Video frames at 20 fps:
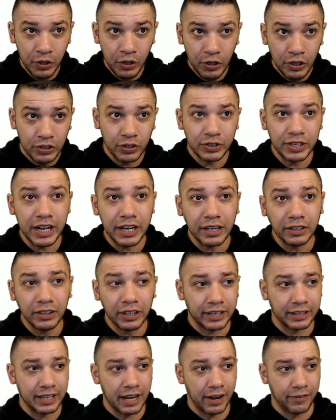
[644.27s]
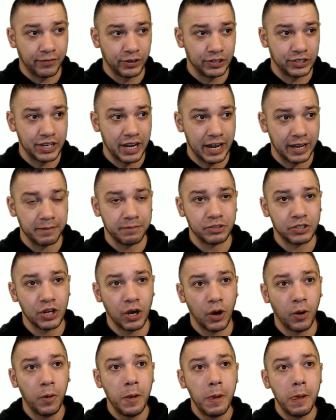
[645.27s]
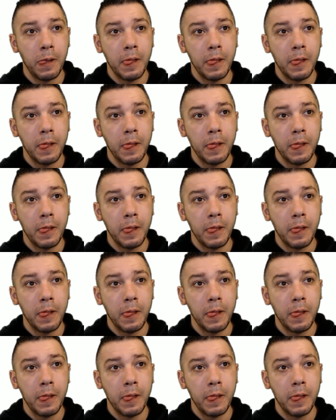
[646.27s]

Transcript: So take a look at that for a second. So